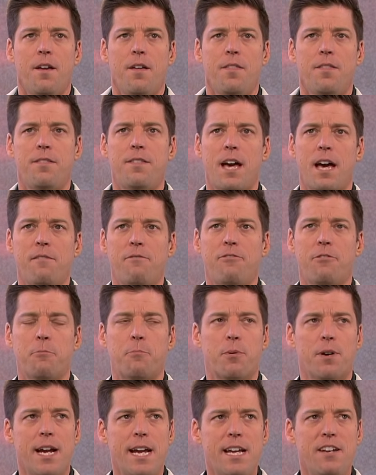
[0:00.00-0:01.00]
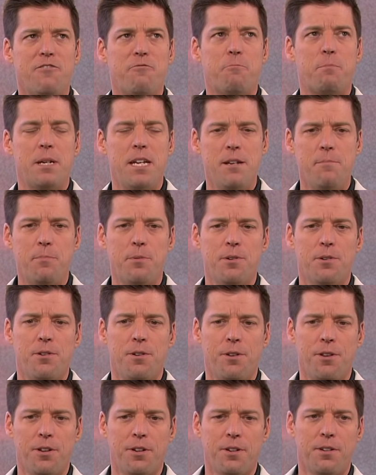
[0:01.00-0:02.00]
that for brave
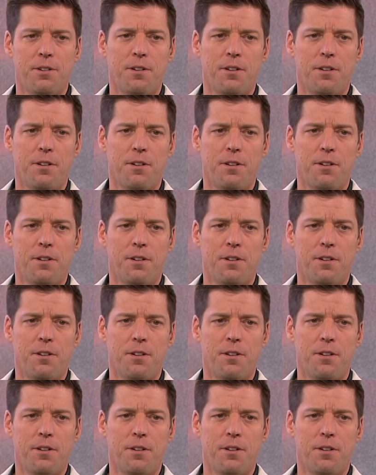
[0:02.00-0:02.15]
people,